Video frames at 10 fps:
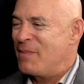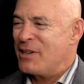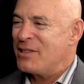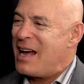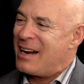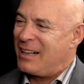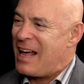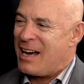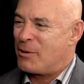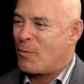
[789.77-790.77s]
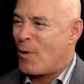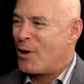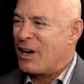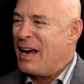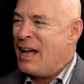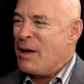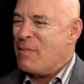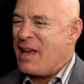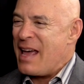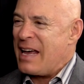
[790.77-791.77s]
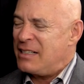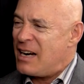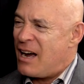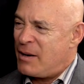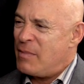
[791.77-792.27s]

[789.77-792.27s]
There's not a lot of work being done,